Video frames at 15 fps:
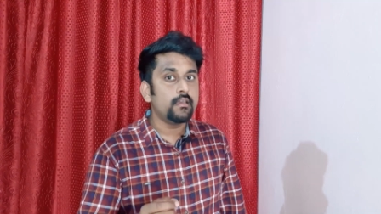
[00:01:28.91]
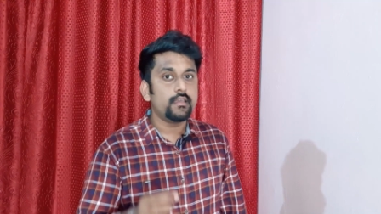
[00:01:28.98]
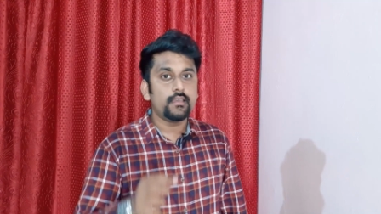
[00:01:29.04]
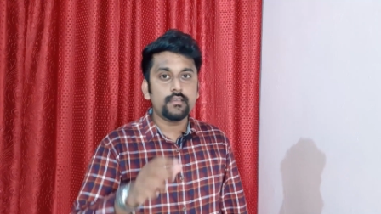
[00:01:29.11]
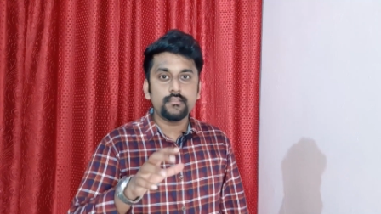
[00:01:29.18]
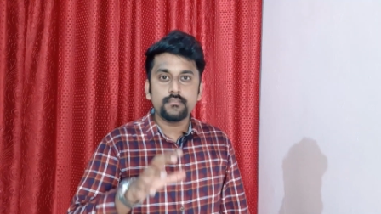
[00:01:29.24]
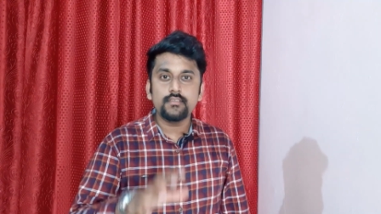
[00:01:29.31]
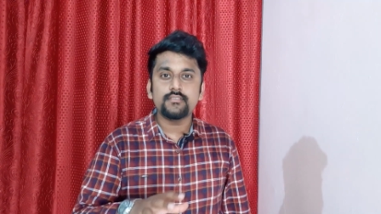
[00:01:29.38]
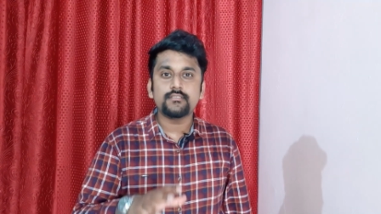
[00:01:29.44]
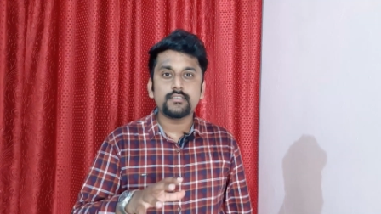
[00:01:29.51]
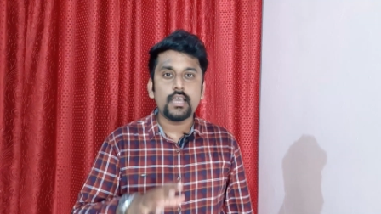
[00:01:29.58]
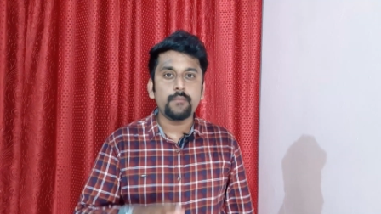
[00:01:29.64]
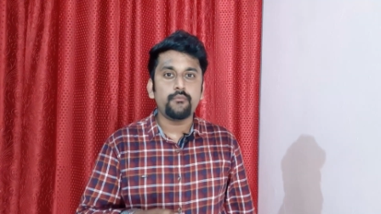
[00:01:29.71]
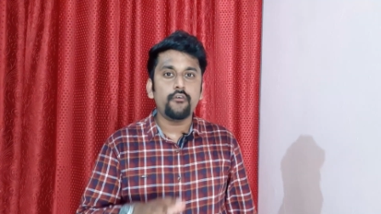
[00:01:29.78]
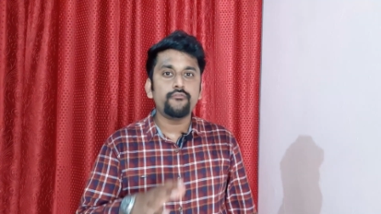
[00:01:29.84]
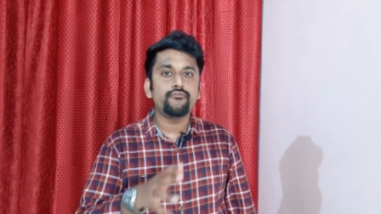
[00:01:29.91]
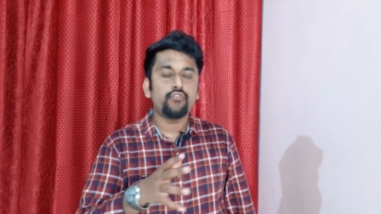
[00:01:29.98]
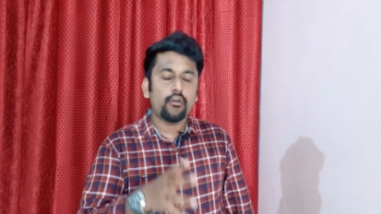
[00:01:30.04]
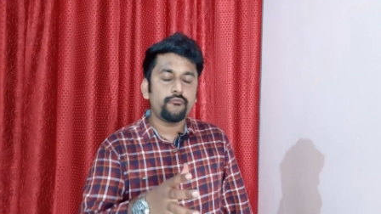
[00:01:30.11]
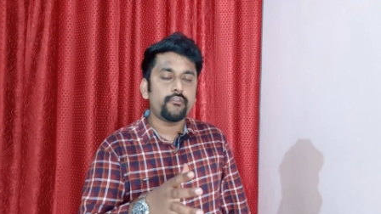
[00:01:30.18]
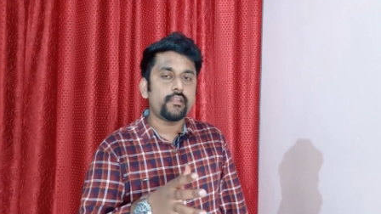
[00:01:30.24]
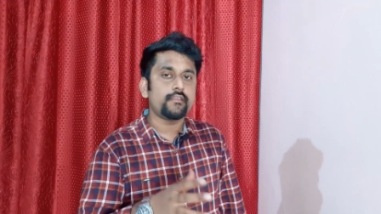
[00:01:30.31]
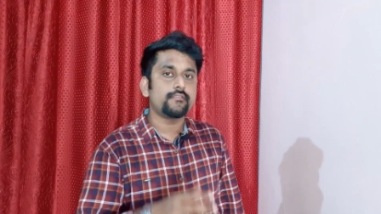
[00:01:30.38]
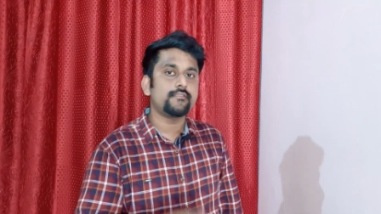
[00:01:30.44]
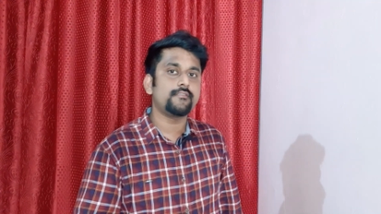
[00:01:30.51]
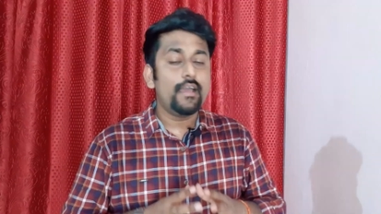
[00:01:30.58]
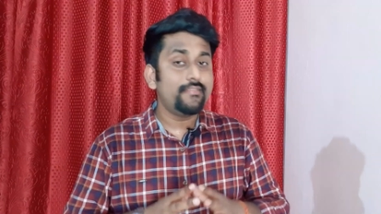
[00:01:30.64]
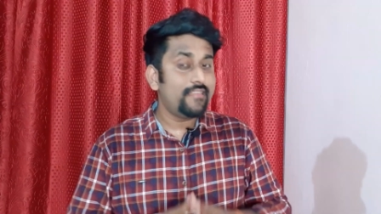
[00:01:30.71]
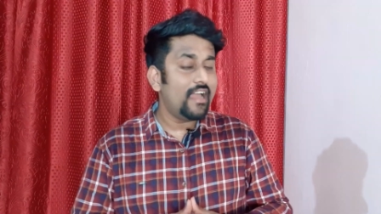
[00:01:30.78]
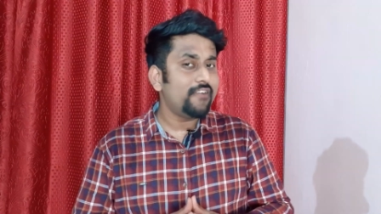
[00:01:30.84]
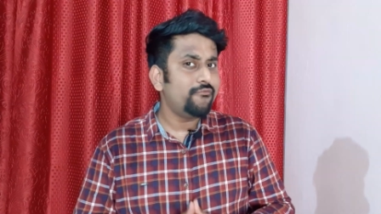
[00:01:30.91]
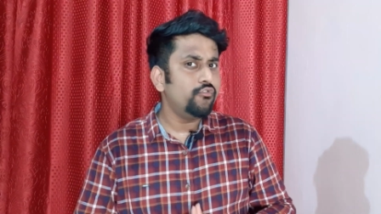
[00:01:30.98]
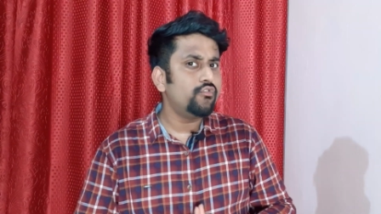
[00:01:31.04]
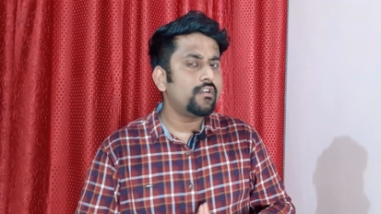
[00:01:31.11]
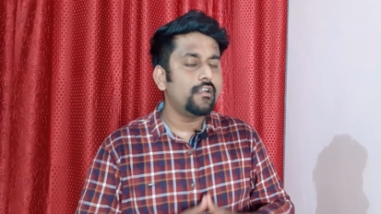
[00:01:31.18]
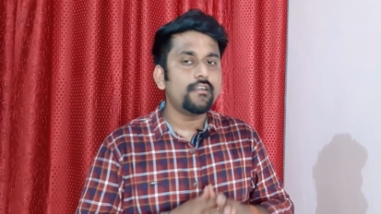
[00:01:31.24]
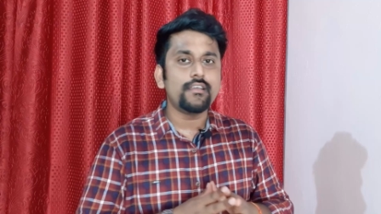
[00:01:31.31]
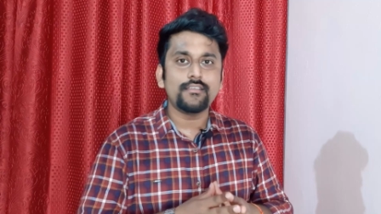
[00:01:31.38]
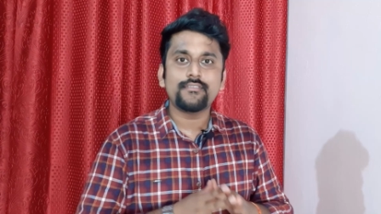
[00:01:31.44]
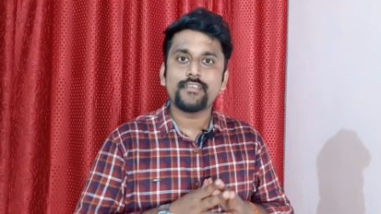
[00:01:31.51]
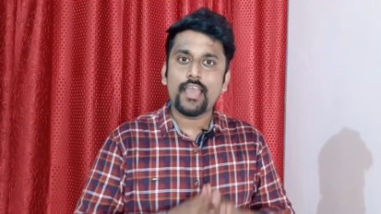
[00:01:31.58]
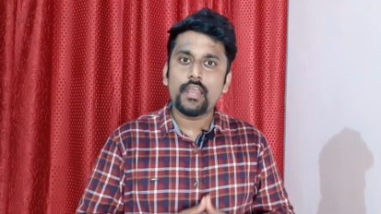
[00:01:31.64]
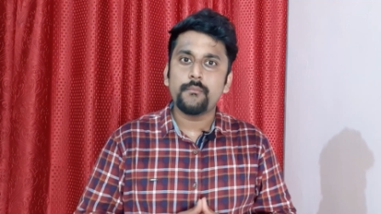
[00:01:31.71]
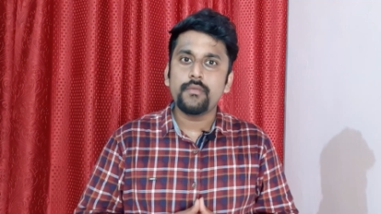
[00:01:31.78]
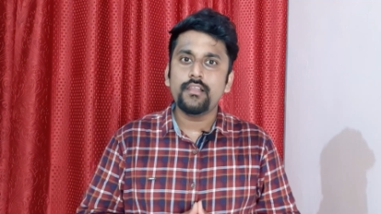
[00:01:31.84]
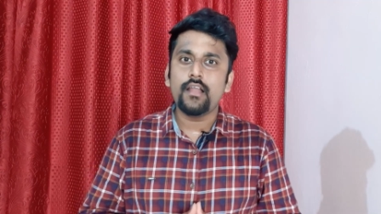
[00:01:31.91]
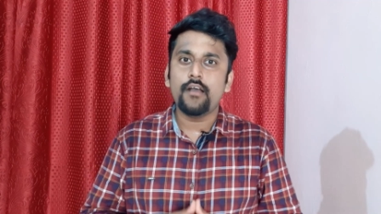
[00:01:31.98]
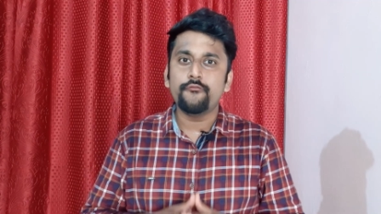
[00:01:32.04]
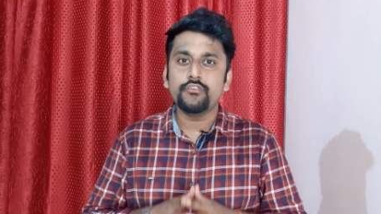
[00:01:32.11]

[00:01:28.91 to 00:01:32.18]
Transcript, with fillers: in this type of soft drinks, and that food color is caramel,